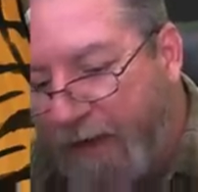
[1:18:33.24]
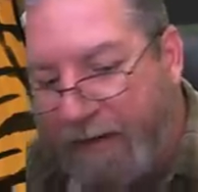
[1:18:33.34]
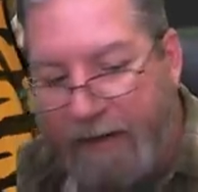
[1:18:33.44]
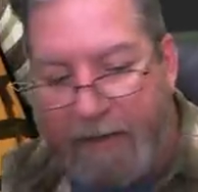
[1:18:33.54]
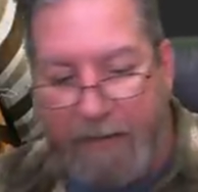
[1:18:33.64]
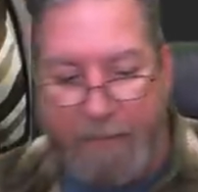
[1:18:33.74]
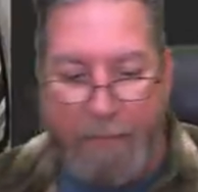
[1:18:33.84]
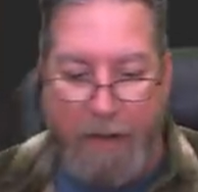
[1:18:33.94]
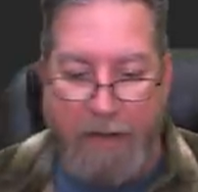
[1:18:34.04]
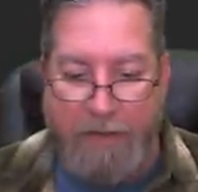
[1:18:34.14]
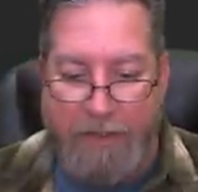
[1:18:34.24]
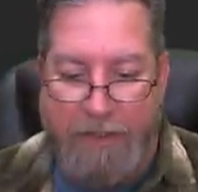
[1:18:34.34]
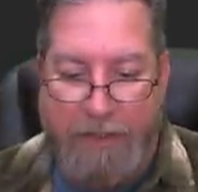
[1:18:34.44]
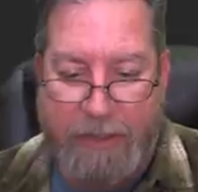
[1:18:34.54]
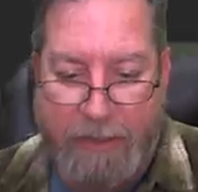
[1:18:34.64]
out here in
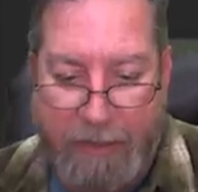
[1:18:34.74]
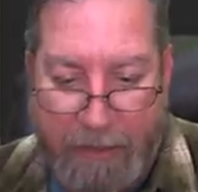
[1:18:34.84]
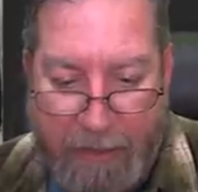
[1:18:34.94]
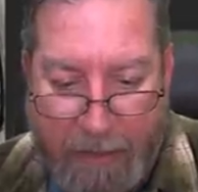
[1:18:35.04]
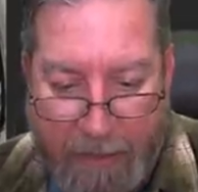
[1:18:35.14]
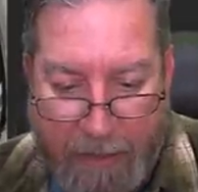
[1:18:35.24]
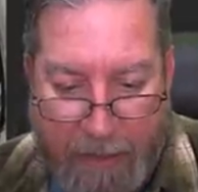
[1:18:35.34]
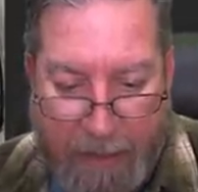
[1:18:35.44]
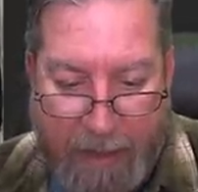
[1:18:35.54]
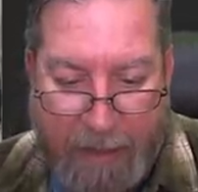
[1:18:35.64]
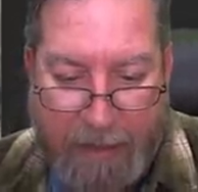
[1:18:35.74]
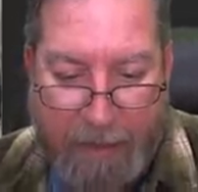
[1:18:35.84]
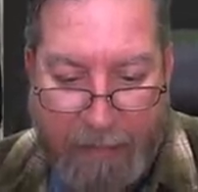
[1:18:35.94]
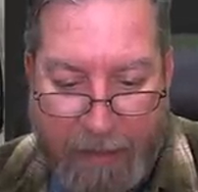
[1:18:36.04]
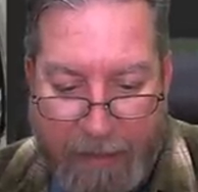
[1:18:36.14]
March and
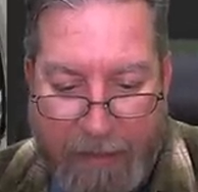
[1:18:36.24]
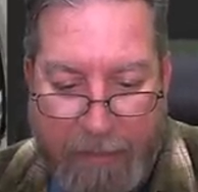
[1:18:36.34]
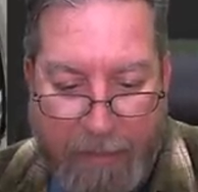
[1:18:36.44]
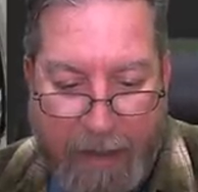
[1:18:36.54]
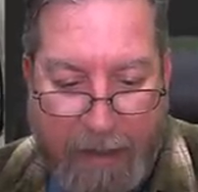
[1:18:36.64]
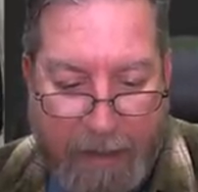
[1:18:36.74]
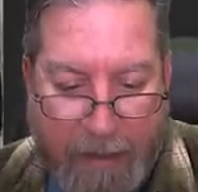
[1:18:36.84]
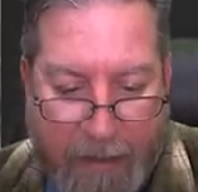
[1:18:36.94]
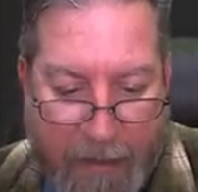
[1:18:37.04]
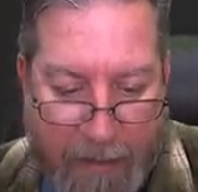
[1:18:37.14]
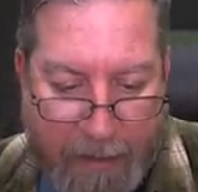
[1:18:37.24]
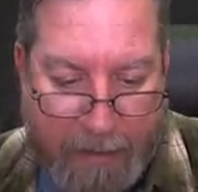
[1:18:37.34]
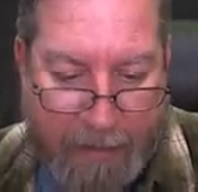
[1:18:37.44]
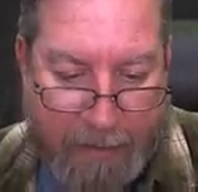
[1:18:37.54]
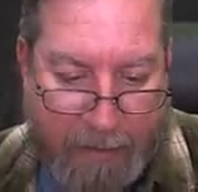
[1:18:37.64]
uh, we're going to be creating
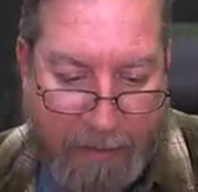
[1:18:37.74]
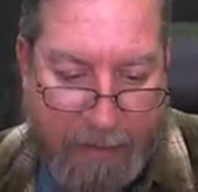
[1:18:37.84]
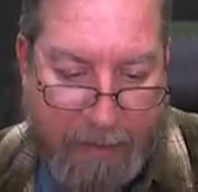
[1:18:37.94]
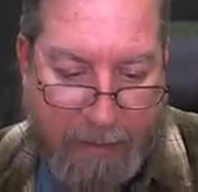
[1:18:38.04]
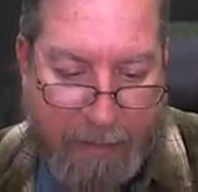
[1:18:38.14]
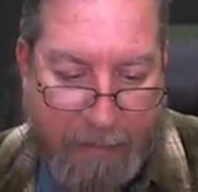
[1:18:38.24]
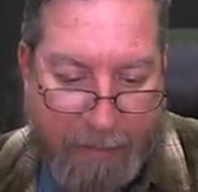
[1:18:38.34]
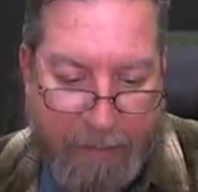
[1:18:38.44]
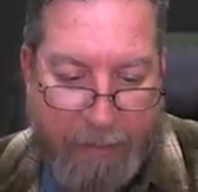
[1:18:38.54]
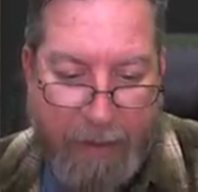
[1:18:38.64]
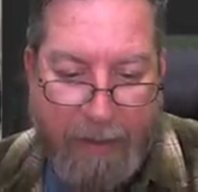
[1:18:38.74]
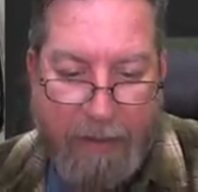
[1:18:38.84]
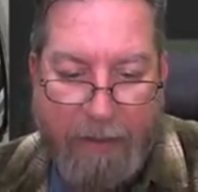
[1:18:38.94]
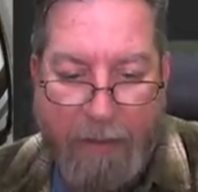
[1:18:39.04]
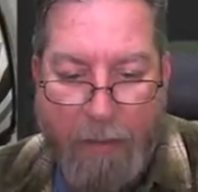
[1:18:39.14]
uh, I'm going to be creating a
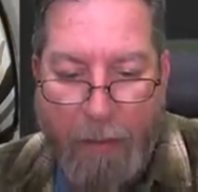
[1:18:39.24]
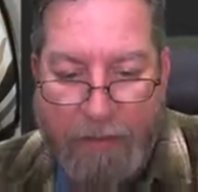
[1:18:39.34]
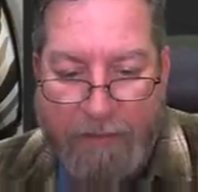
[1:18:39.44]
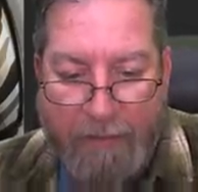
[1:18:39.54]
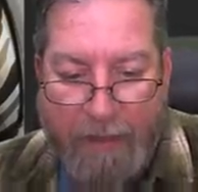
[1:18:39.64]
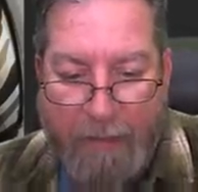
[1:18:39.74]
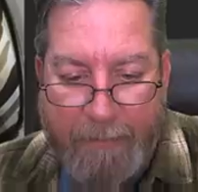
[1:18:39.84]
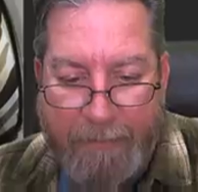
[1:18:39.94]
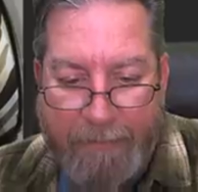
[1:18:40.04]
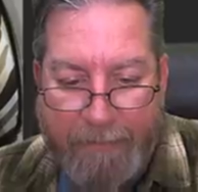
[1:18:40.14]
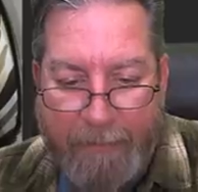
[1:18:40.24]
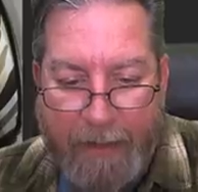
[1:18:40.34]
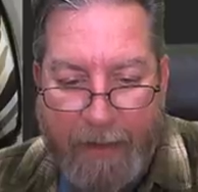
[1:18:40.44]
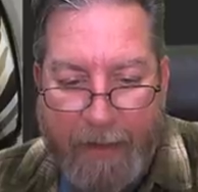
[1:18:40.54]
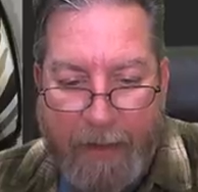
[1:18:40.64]
little course for him
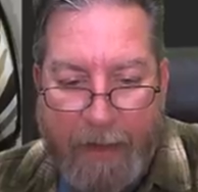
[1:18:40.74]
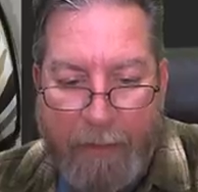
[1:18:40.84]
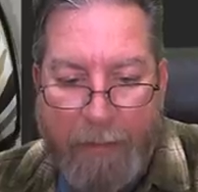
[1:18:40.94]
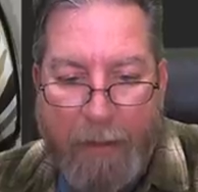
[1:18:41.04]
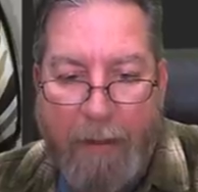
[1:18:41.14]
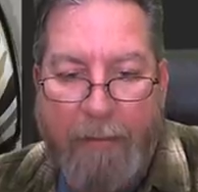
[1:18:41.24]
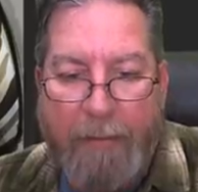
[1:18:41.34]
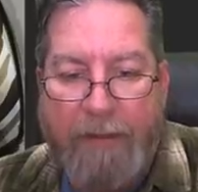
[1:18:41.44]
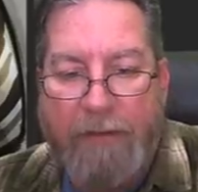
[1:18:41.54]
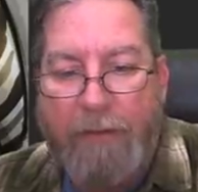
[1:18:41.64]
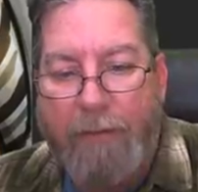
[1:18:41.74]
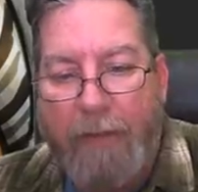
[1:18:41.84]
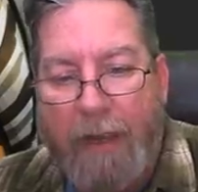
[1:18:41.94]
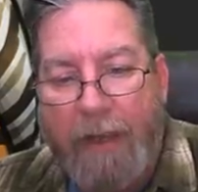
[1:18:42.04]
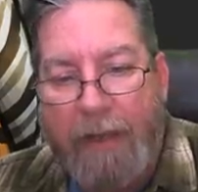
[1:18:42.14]
and we'll probably do
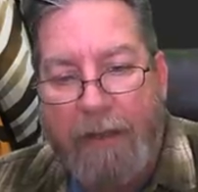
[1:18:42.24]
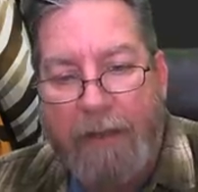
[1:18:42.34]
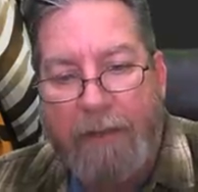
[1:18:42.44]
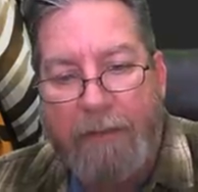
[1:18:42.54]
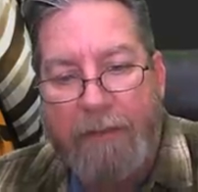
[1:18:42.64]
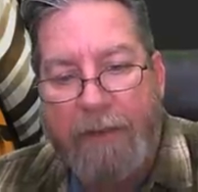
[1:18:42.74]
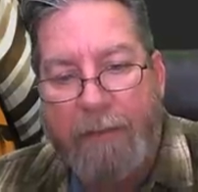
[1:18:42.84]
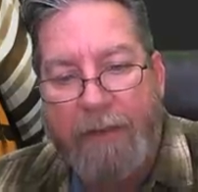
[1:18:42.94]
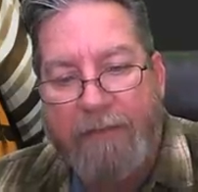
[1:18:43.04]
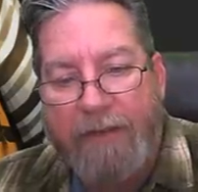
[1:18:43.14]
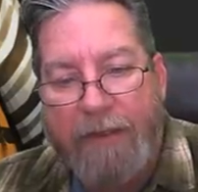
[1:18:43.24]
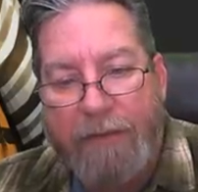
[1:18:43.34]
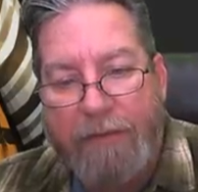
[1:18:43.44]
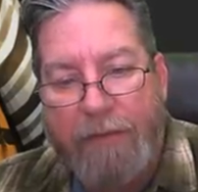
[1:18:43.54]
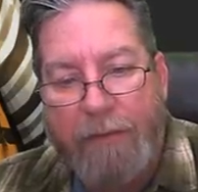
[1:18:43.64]
a little bit of a
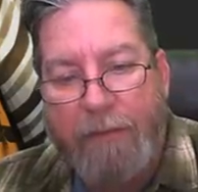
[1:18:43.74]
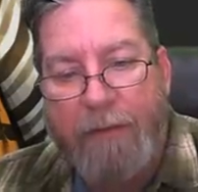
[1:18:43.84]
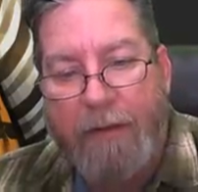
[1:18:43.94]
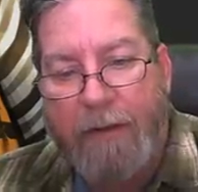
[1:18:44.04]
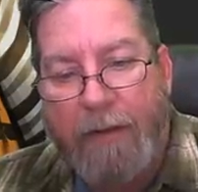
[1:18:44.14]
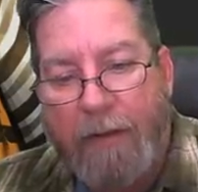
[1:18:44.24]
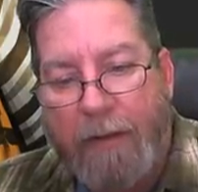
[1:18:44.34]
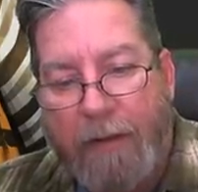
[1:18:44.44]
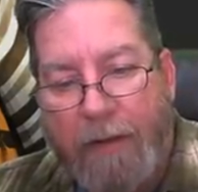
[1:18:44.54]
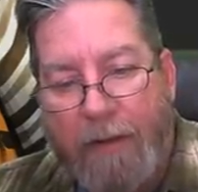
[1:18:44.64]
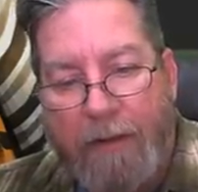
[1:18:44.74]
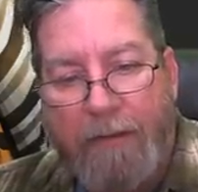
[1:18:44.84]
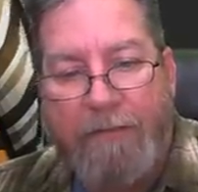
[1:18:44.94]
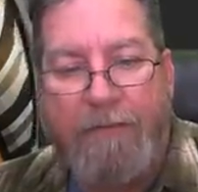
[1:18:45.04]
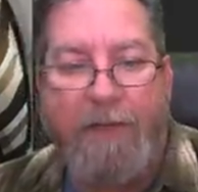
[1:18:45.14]
YouTube
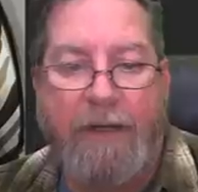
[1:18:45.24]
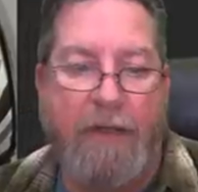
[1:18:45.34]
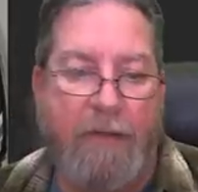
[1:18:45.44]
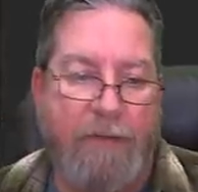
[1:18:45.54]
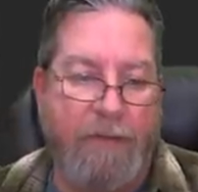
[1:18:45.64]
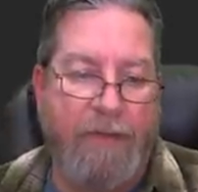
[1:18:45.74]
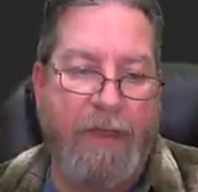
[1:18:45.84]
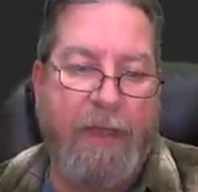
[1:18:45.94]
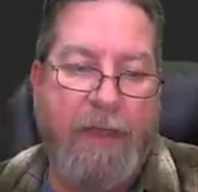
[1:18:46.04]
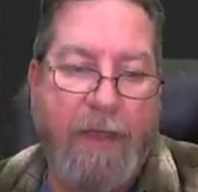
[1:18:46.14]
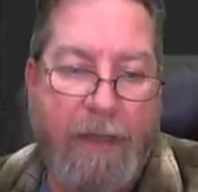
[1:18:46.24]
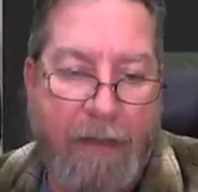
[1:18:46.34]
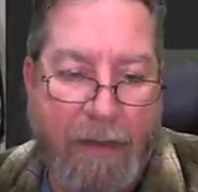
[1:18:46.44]
video thing